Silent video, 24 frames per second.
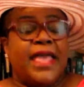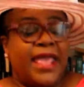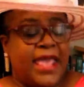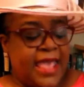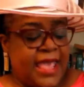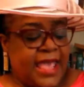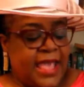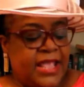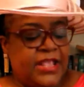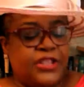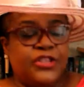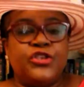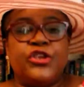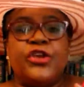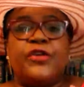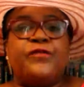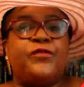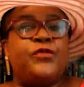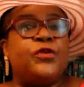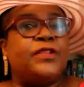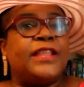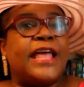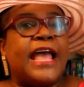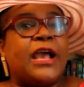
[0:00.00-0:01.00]
And
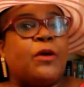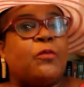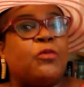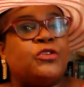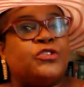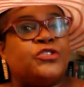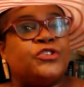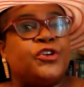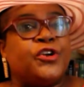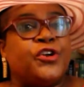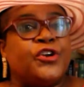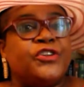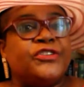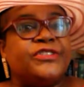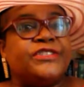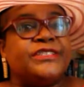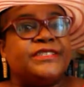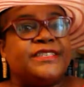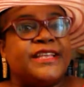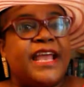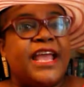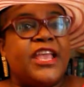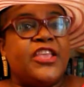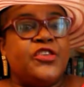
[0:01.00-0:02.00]
if you like what you heard
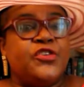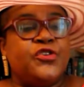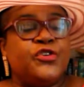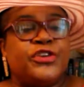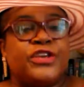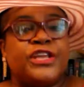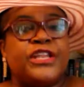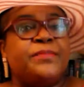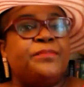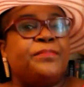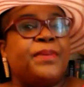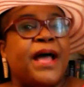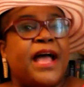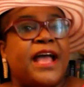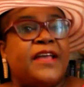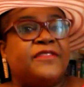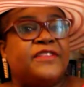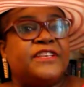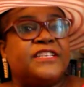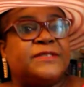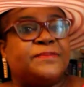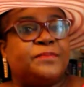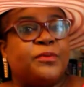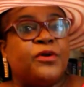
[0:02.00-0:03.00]
today, you can buy
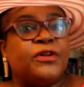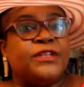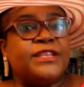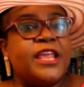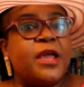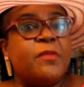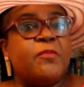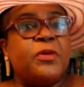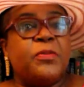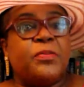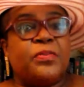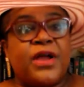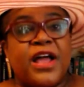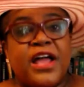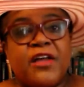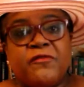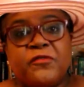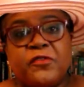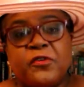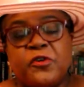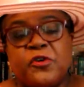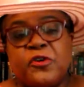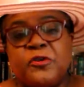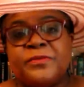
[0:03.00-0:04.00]
this book, Naomi
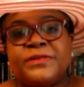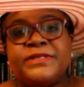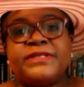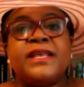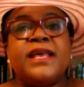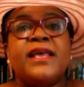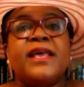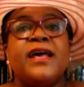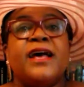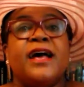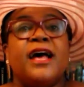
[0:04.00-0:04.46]
Proverbs,